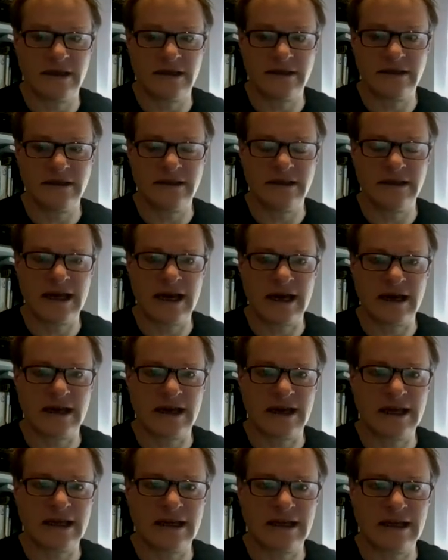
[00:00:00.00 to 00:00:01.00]
yeah,
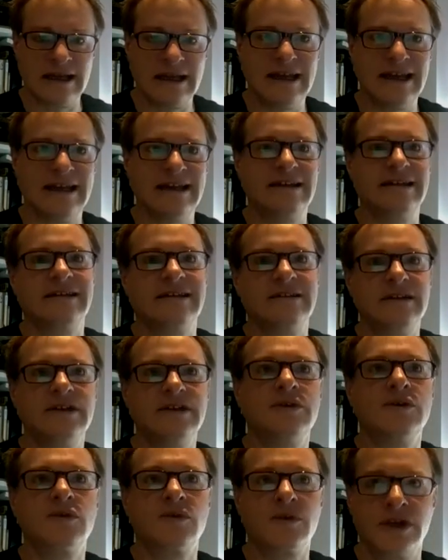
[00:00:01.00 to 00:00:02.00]

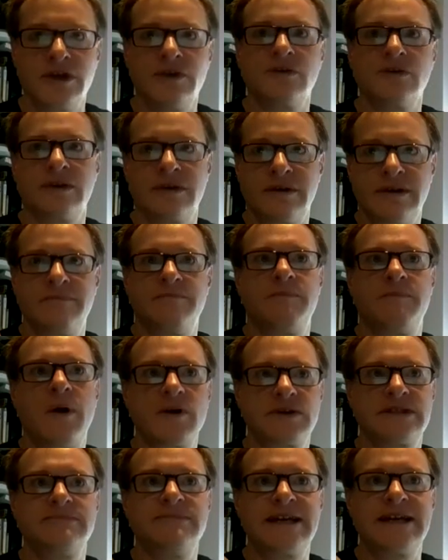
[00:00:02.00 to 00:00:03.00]
you'll
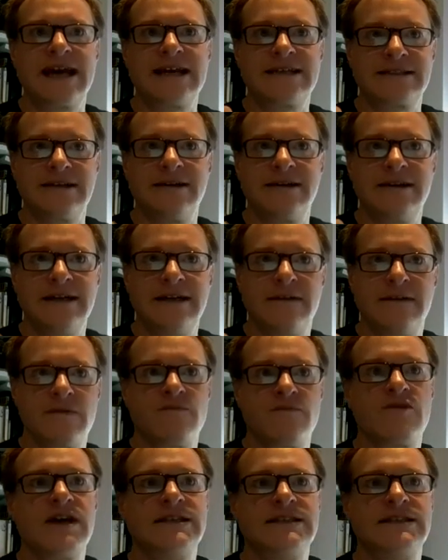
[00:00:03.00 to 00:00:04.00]
possibly get slightly different
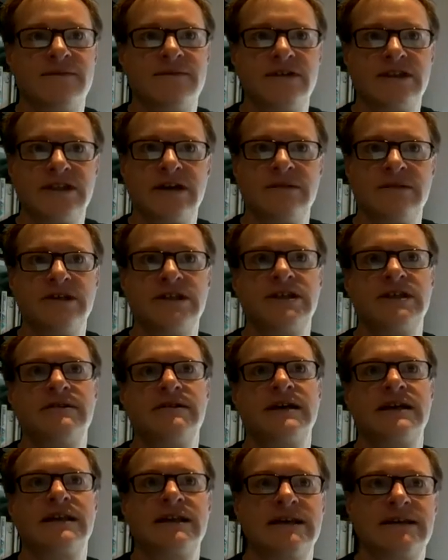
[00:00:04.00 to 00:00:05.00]
reads every time you do
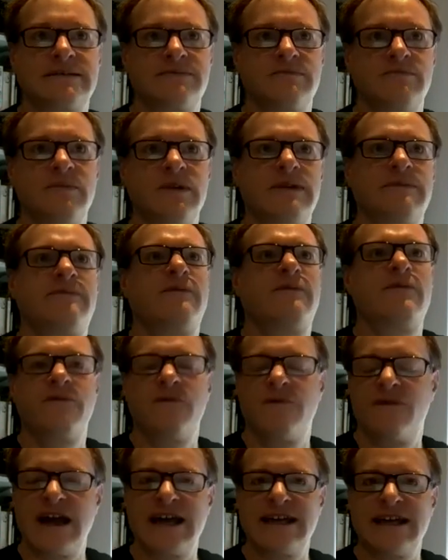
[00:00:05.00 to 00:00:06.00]
it. There's
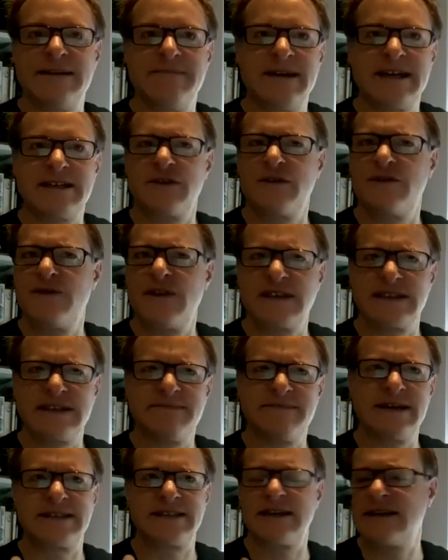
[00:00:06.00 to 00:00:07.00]
flaky bits or fuzzy
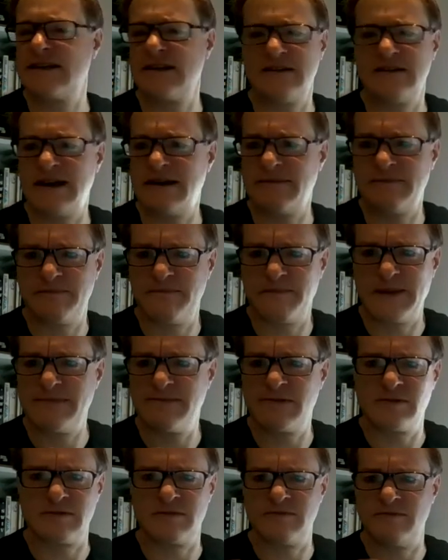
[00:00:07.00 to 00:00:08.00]
bits. I don't know.
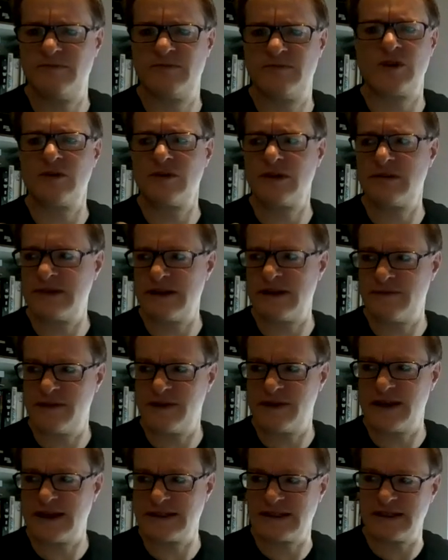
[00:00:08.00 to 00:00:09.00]
People call them
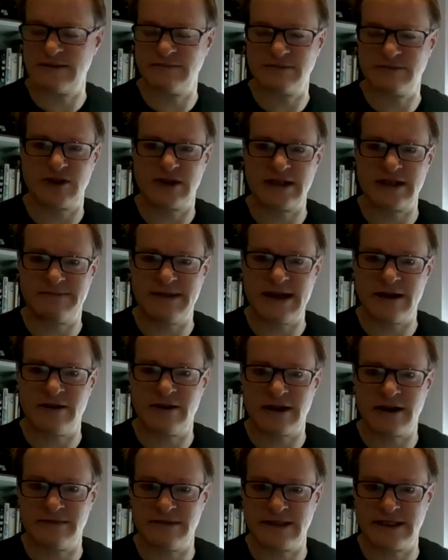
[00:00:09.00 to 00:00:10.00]
different things, and I'm sure there's big
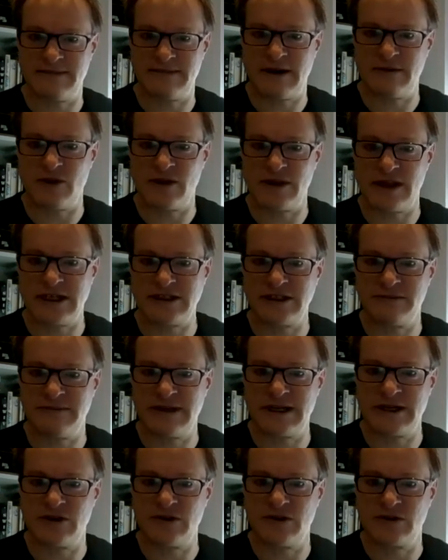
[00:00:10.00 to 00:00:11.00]
arguments about what they should be
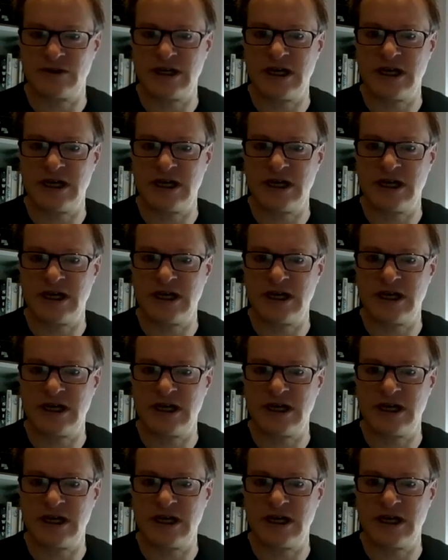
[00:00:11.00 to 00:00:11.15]
called.